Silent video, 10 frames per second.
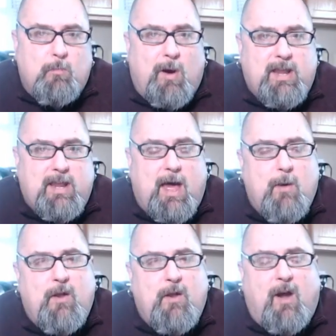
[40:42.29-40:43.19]
But I'd
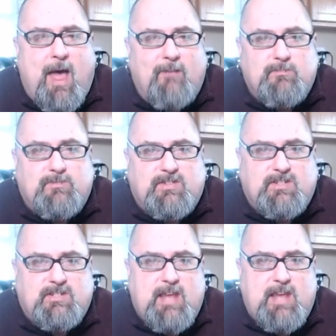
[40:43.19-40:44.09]
rather have them
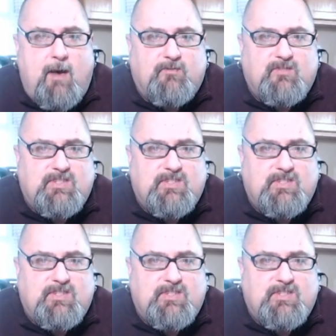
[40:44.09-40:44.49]
have